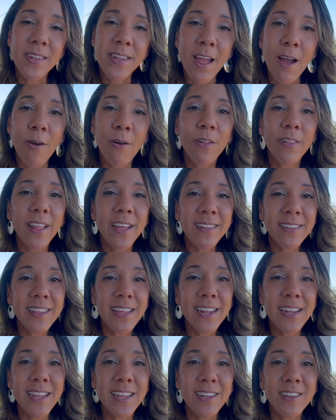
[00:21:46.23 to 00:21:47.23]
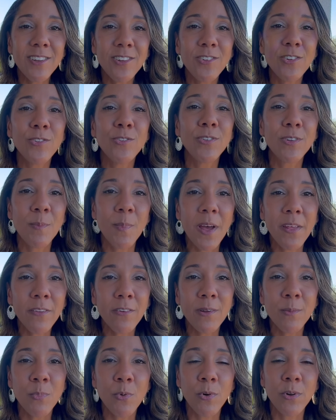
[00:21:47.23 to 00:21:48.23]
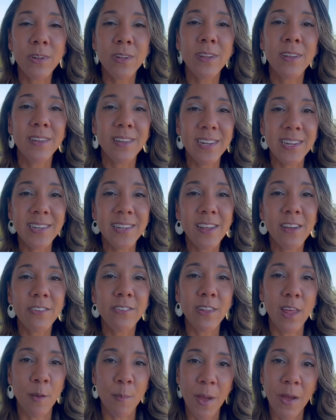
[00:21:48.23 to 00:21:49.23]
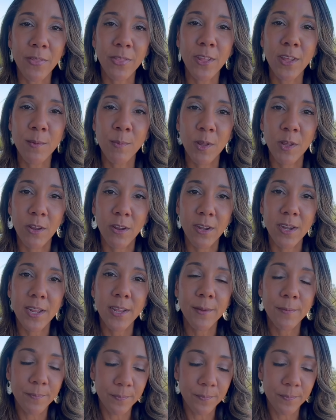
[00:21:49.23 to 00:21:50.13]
Now, let's get into some other important details about the community.